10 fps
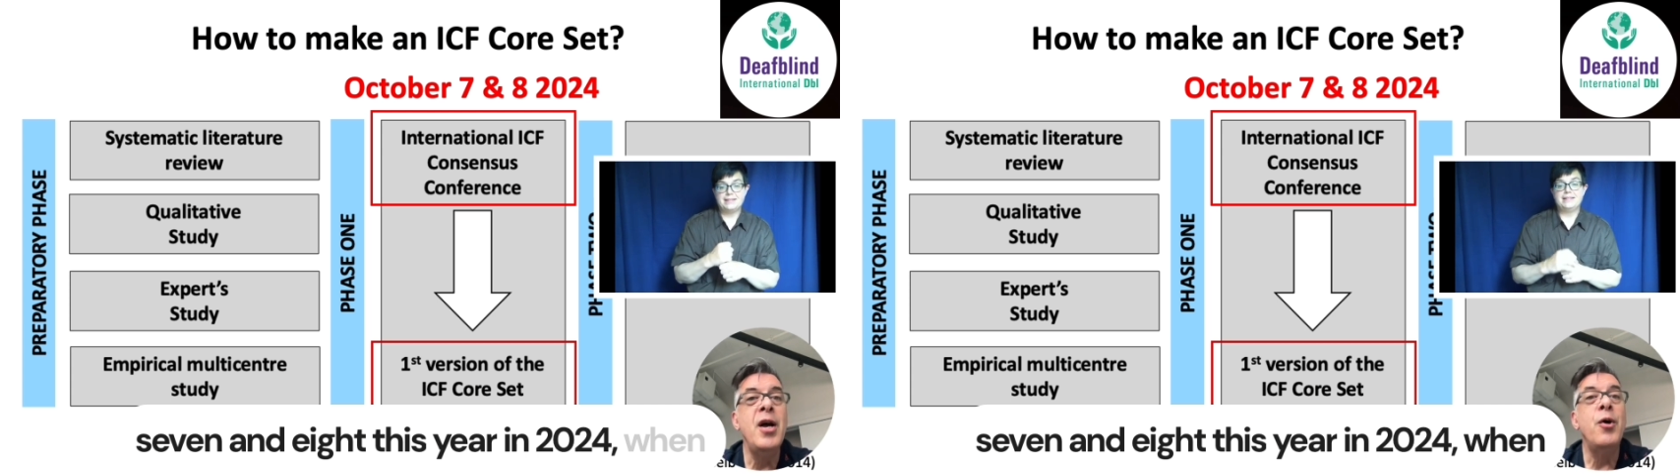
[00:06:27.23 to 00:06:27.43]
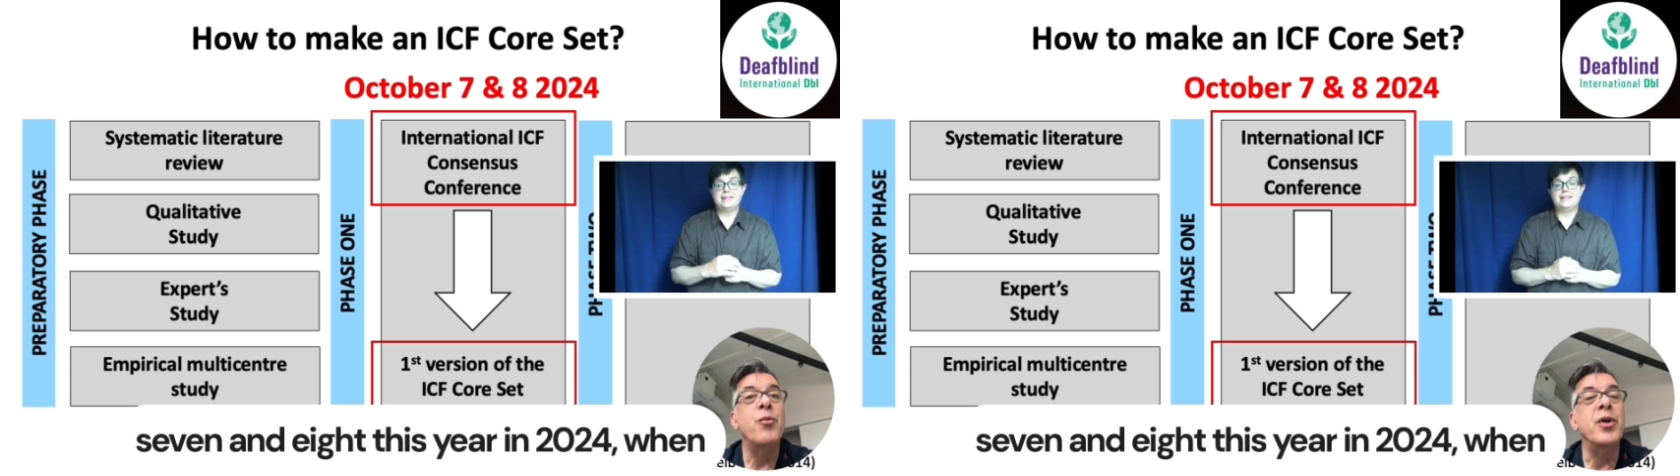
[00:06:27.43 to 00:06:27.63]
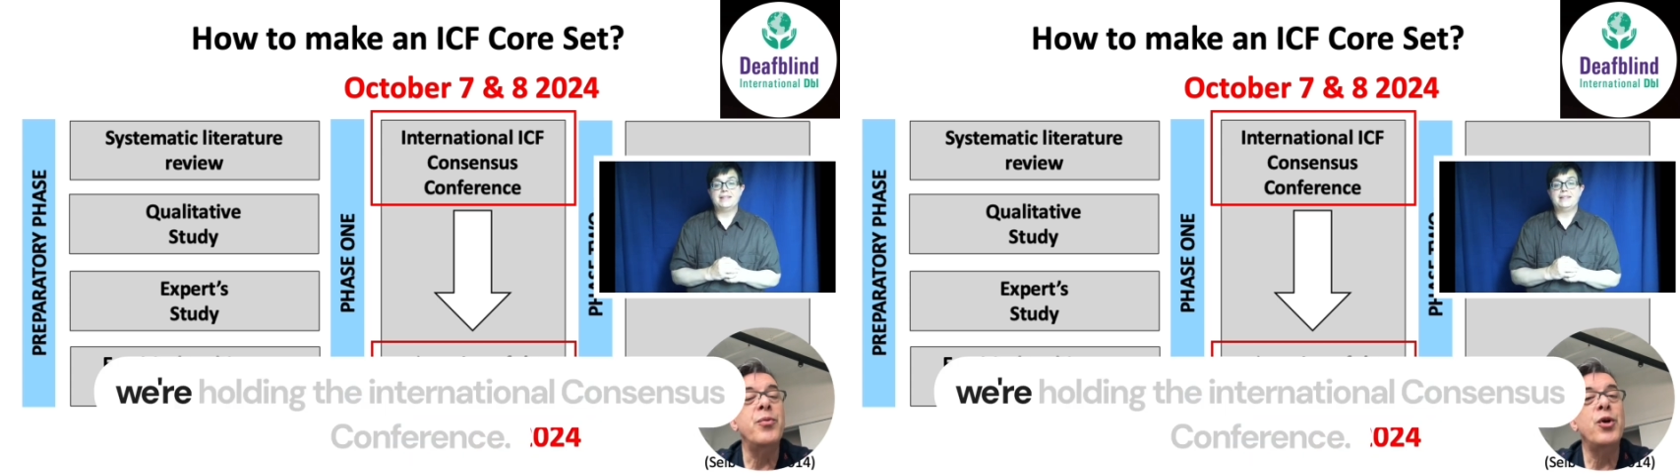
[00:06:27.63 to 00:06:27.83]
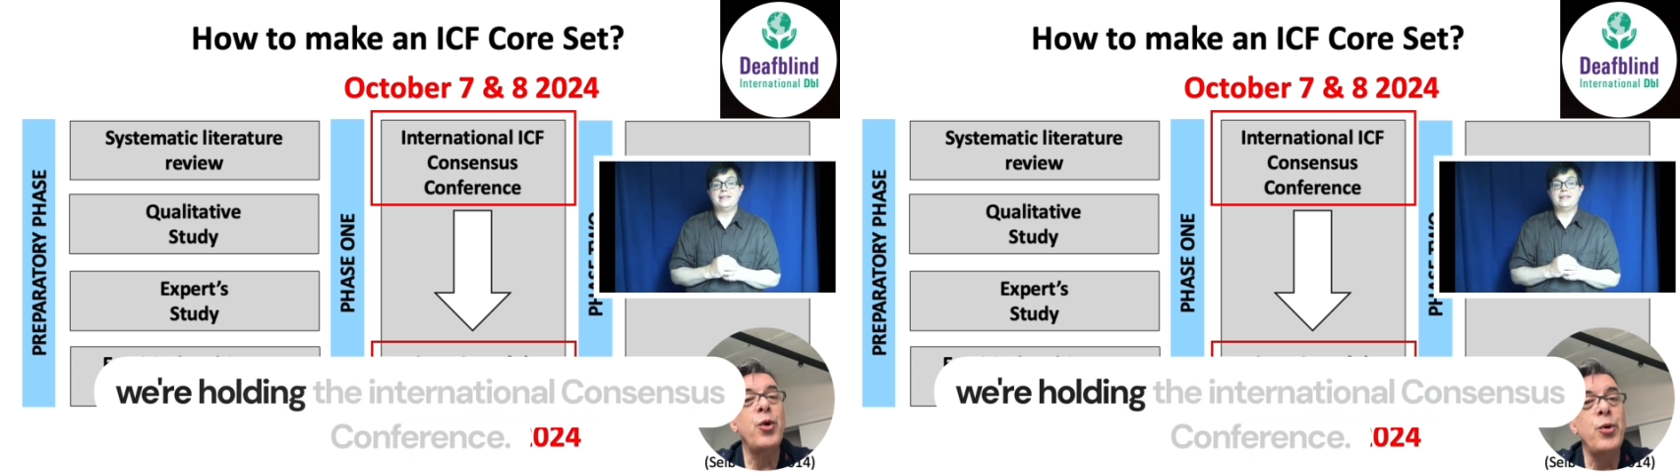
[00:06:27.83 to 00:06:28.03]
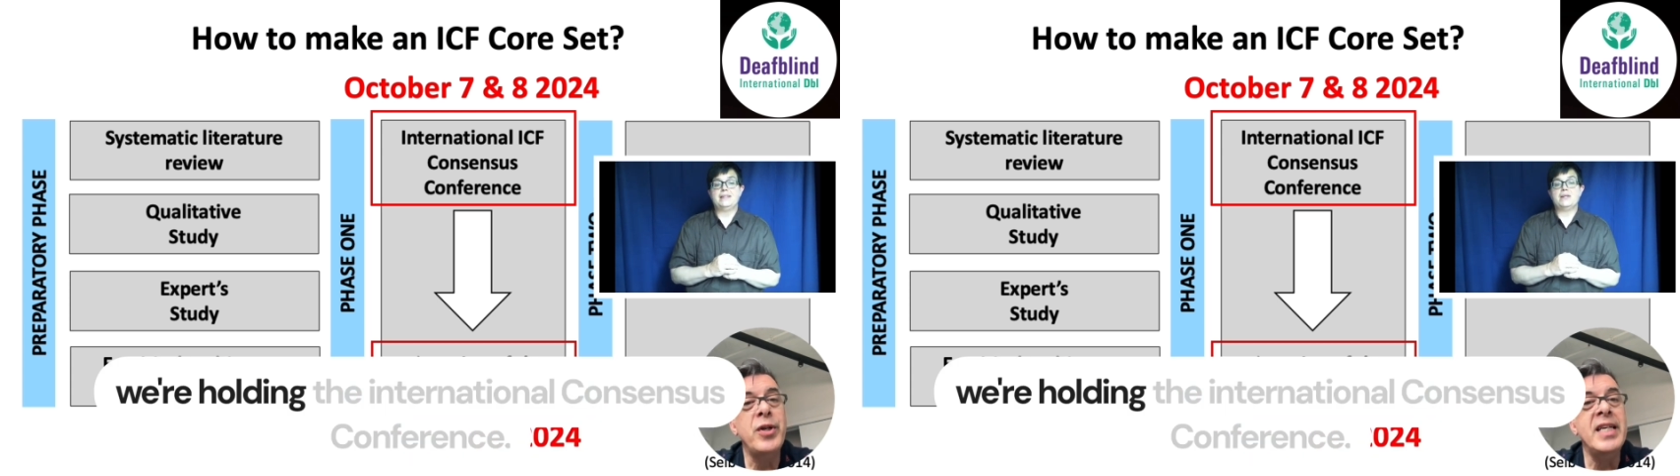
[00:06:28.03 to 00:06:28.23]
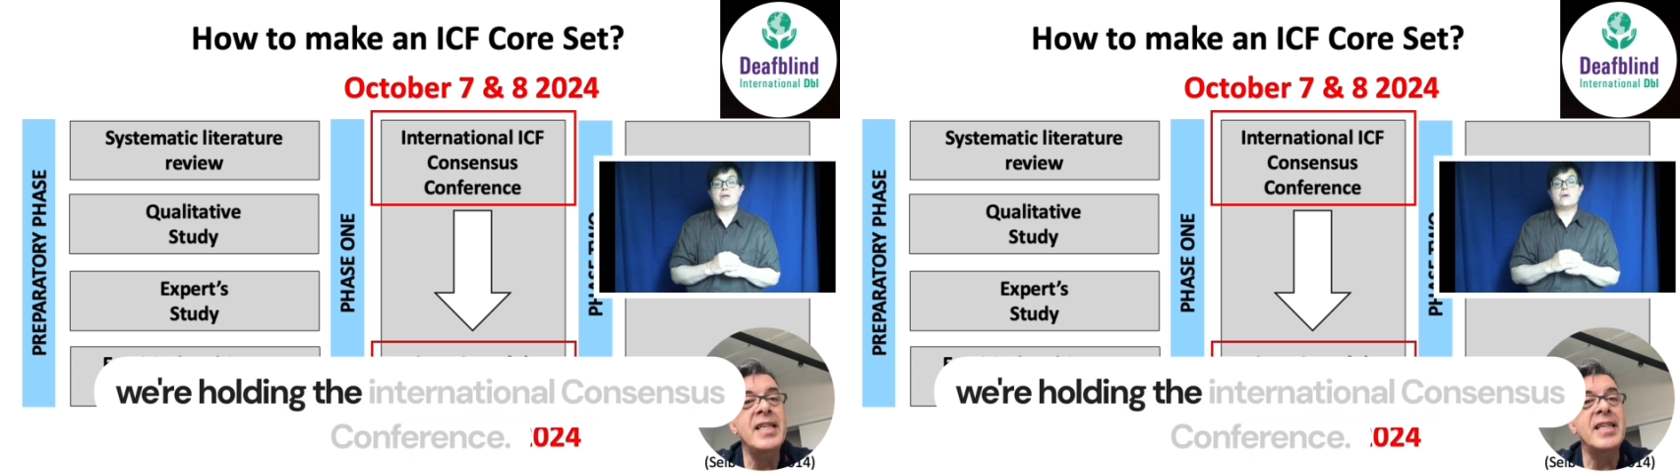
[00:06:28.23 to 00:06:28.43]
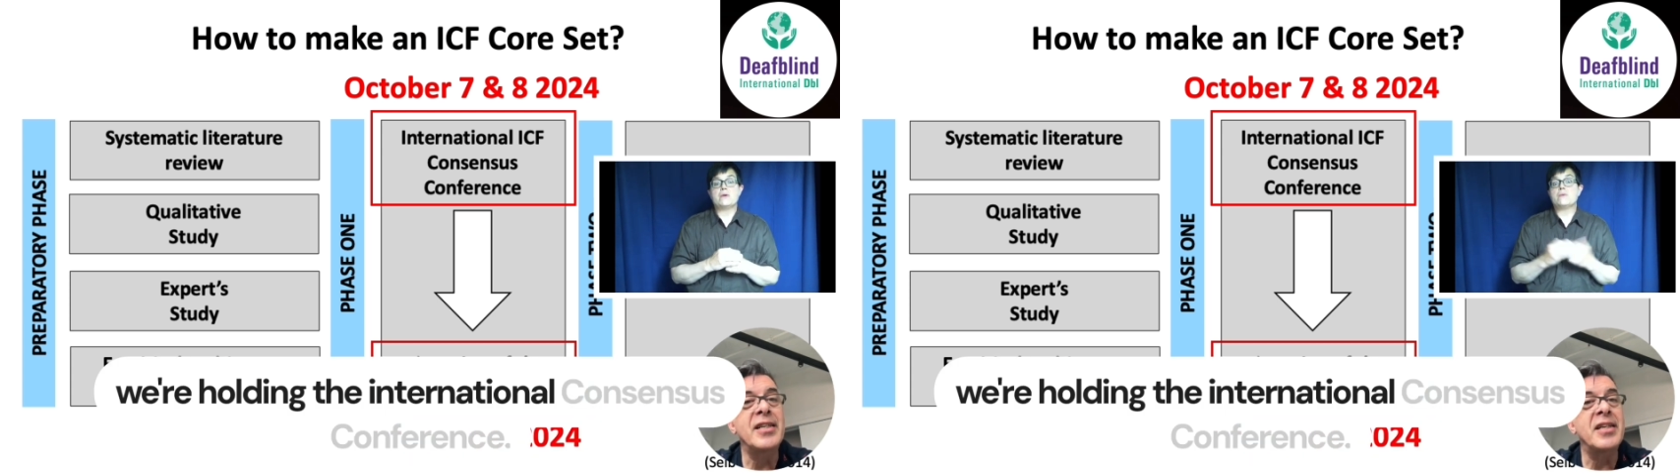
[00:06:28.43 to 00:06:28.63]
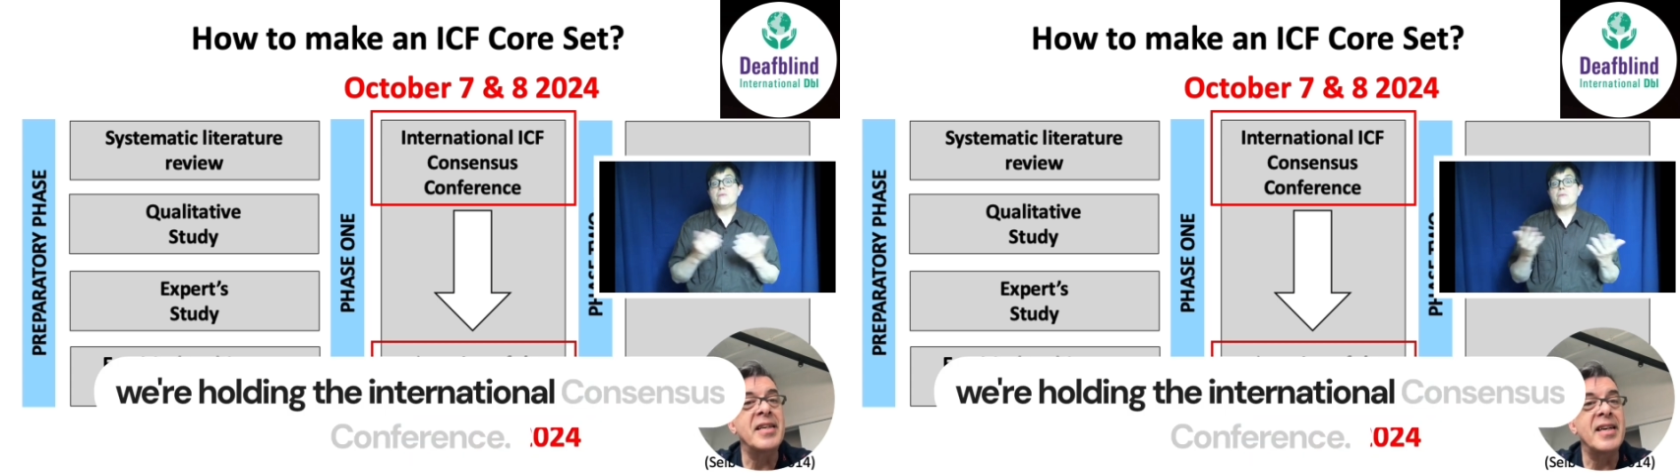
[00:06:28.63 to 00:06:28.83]
when we're holding the
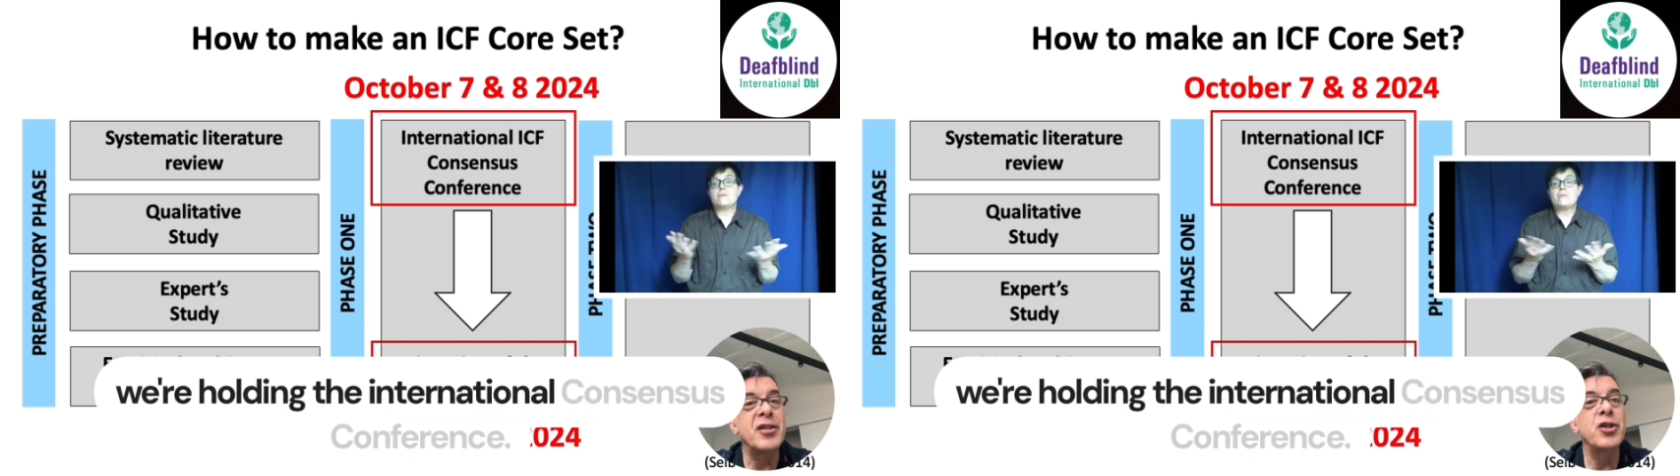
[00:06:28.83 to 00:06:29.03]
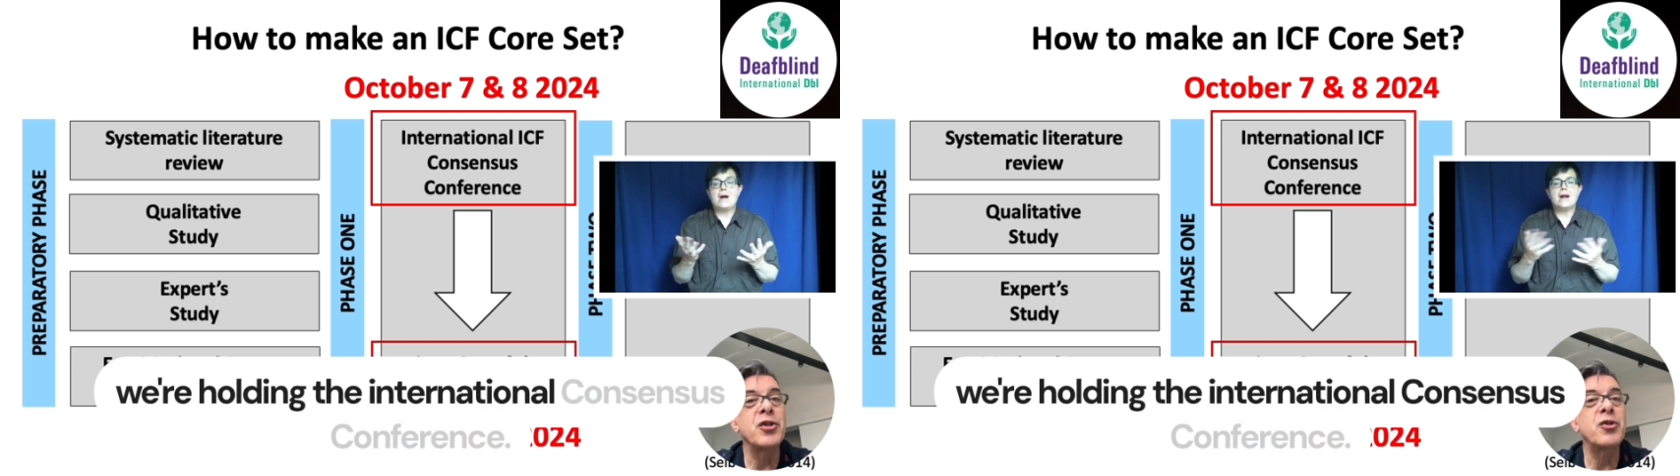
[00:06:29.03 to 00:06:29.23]
International